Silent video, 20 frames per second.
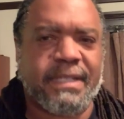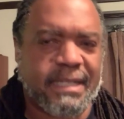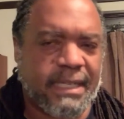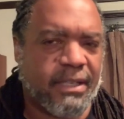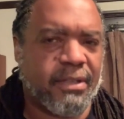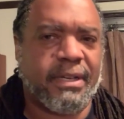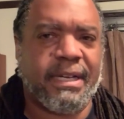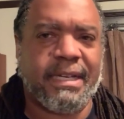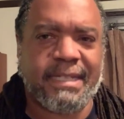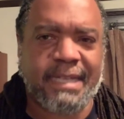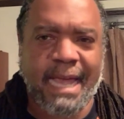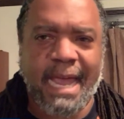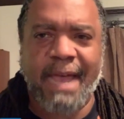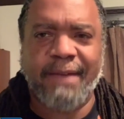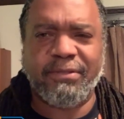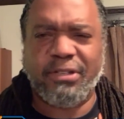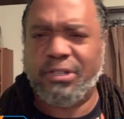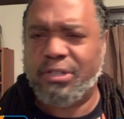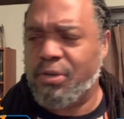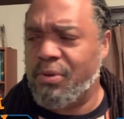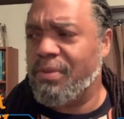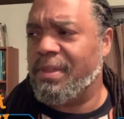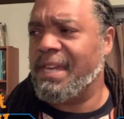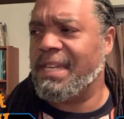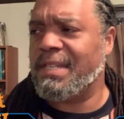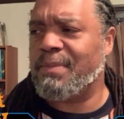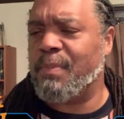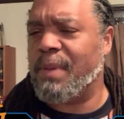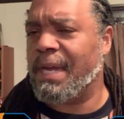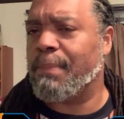facilities have to do
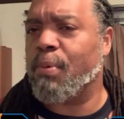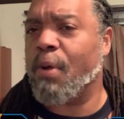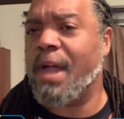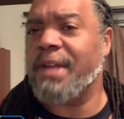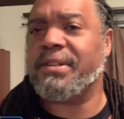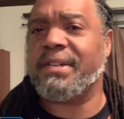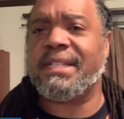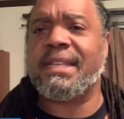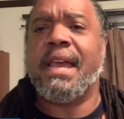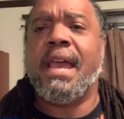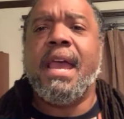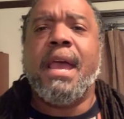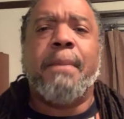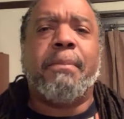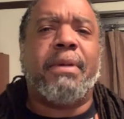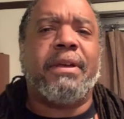these big projects,